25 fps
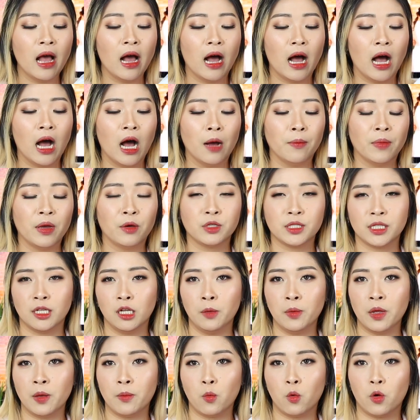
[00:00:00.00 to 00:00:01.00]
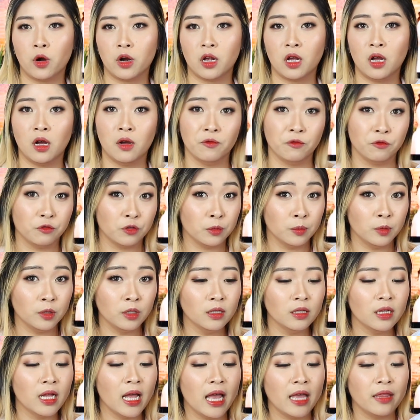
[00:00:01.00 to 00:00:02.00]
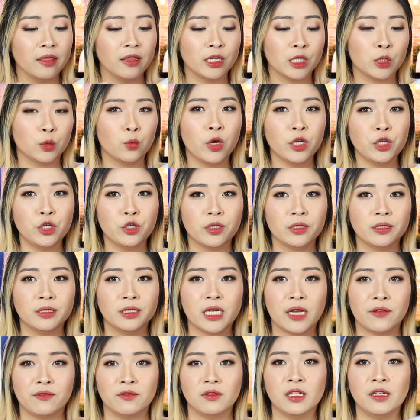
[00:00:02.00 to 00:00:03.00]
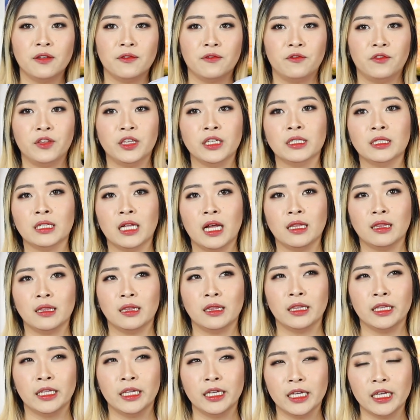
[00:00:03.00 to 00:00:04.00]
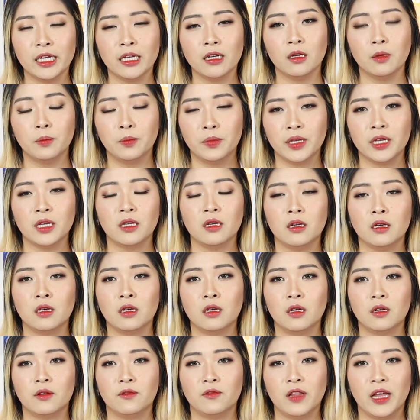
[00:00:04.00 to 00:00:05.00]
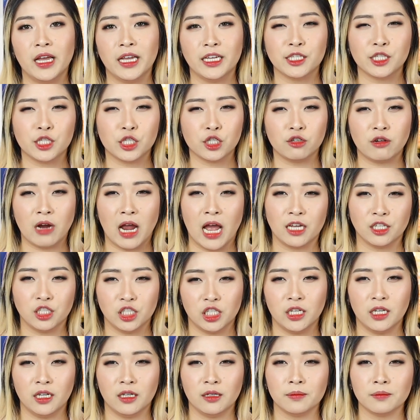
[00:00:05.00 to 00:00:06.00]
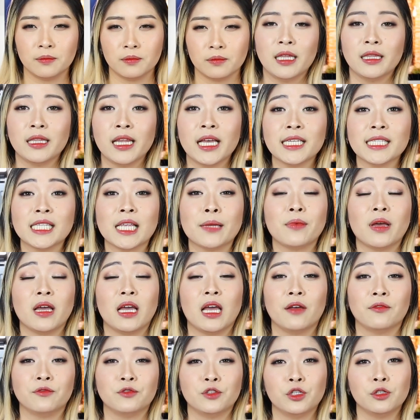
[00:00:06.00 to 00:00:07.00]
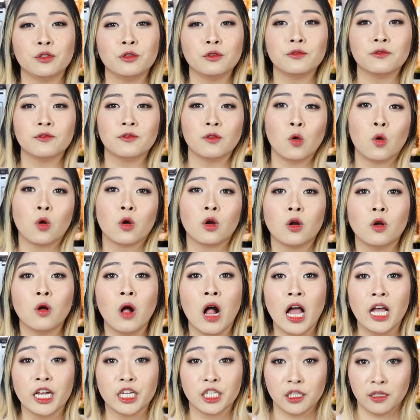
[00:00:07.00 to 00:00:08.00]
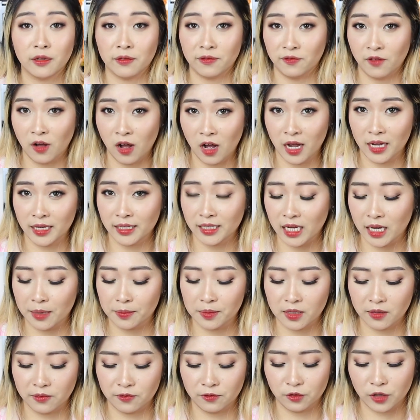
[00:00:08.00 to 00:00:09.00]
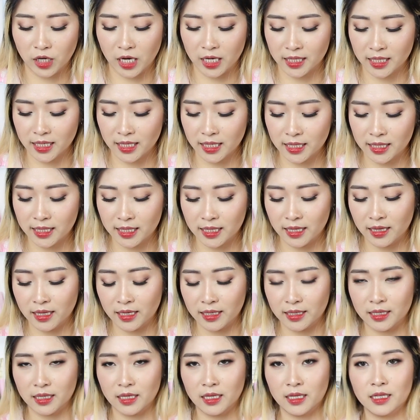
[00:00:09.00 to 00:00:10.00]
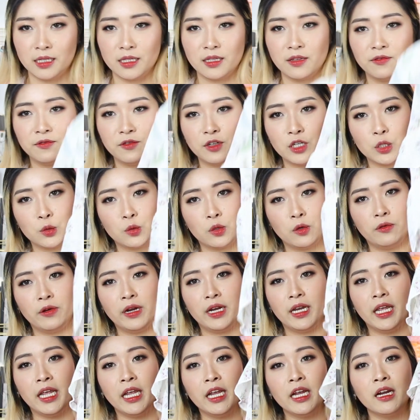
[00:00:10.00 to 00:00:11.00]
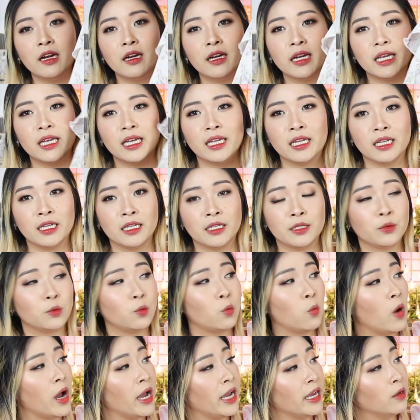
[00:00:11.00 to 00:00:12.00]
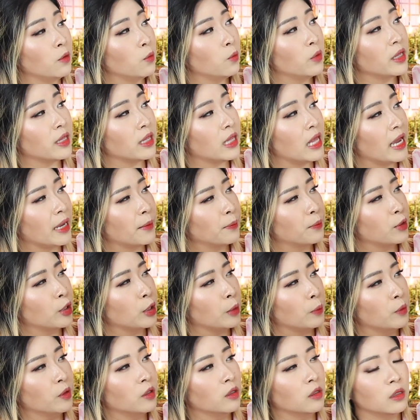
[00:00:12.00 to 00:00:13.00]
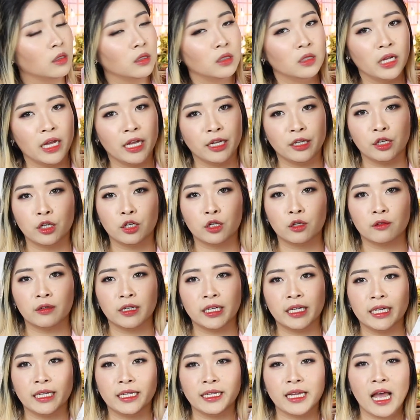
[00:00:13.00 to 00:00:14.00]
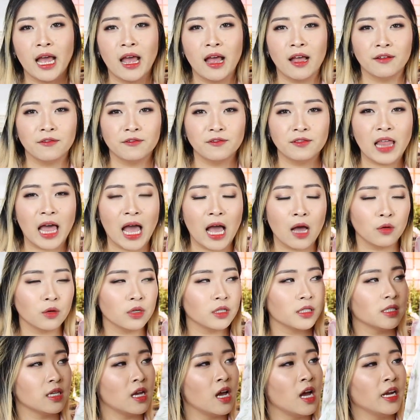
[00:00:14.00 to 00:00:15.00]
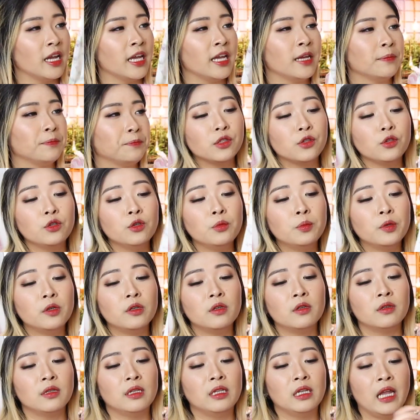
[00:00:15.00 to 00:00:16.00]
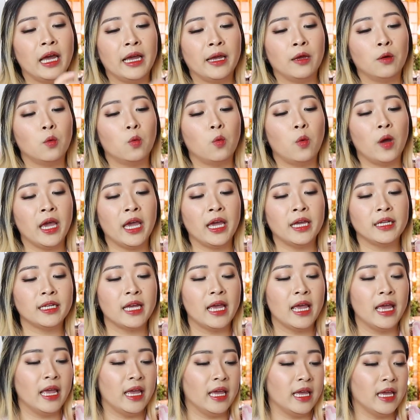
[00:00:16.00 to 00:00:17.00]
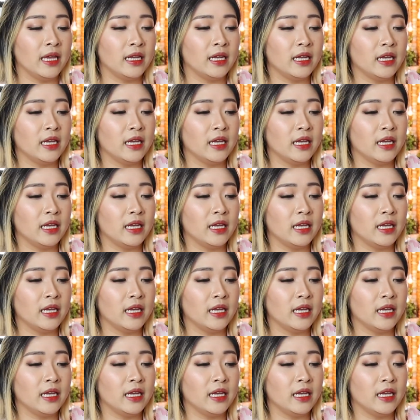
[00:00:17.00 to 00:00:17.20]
It was a little bit more comfortable. This one, you can definitely feel a little bit of like scratching. Next up, I have two floral chiffon types of dresses. This is the first one right here. It is white with like purple and green flowers on it. Super lightweight. It